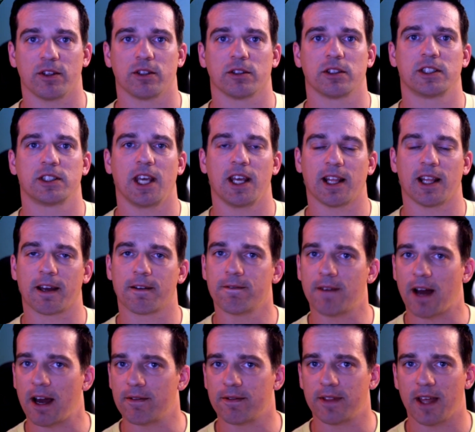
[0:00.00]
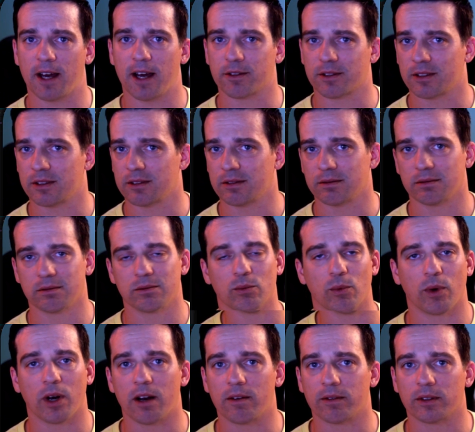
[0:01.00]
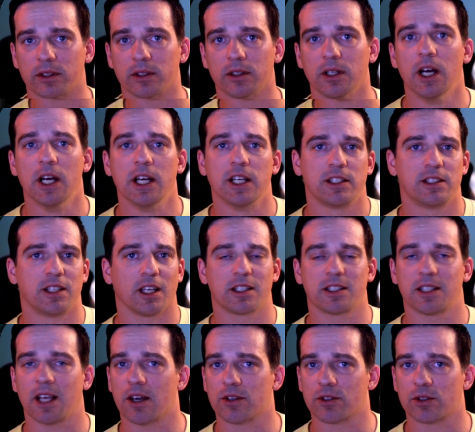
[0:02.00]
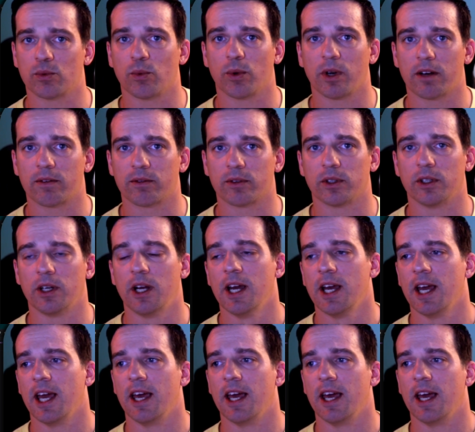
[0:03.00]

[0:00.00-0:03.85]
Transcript: it'll say like 5,000, whatever, 6,000, whatever,